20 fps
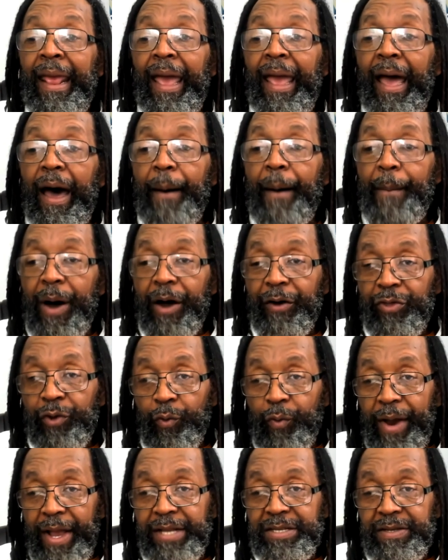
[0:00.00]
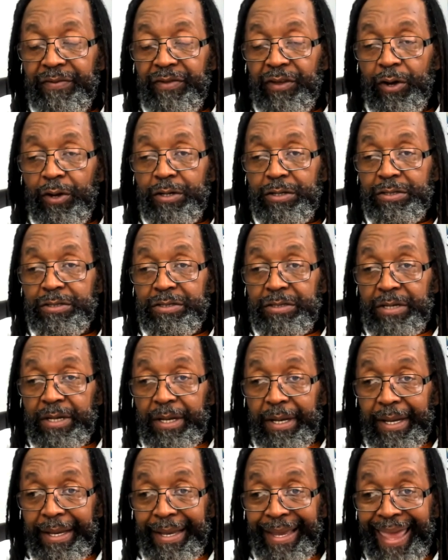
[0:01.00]
among the ranks of those
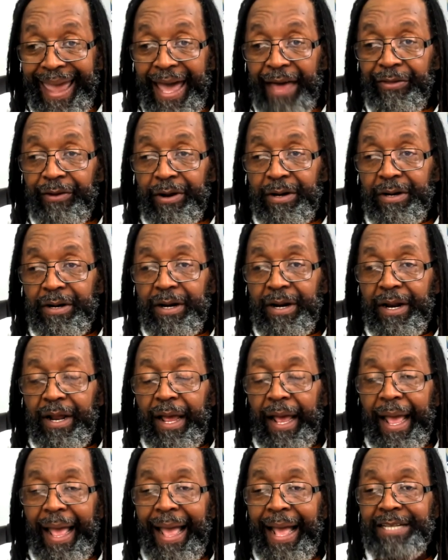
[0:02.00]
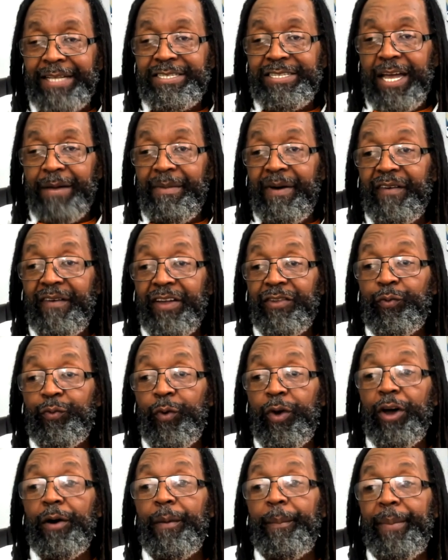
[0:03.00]
gathered, and some of us
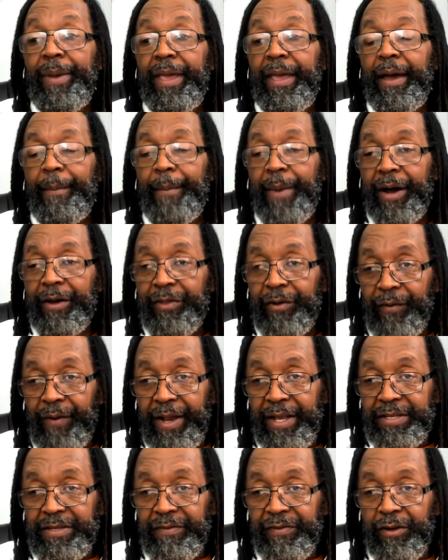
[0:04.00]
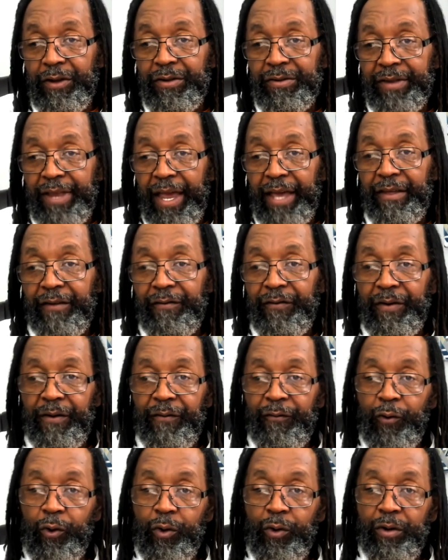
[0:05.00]
will be among the ranks of those gathered from the
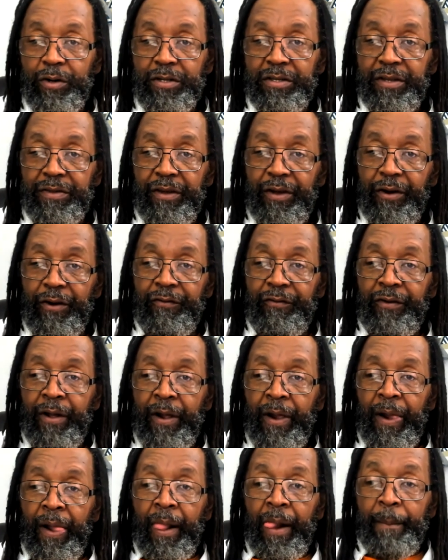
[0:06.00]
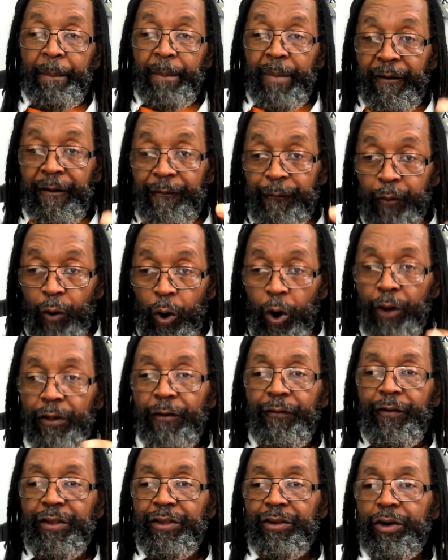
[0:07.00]
four corners of the earth before the
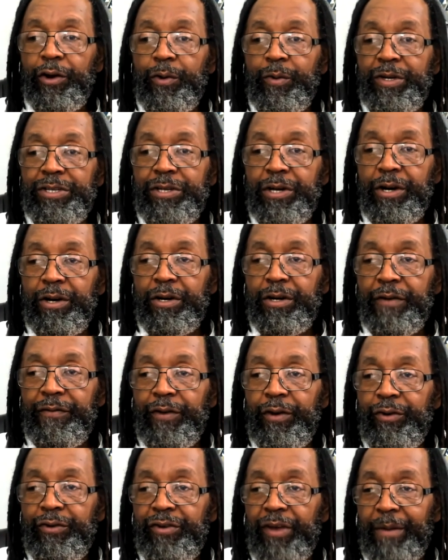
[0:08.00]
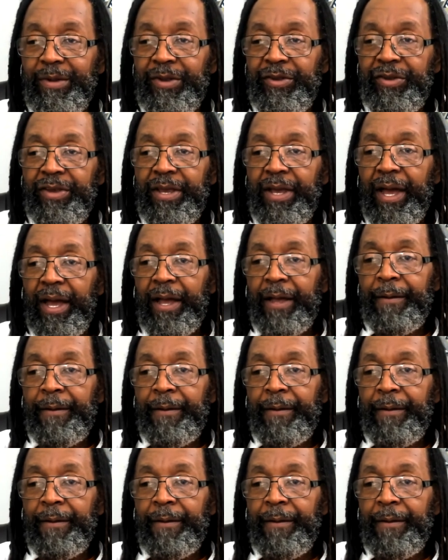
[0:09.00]
physical return of Yahushua Mashiach.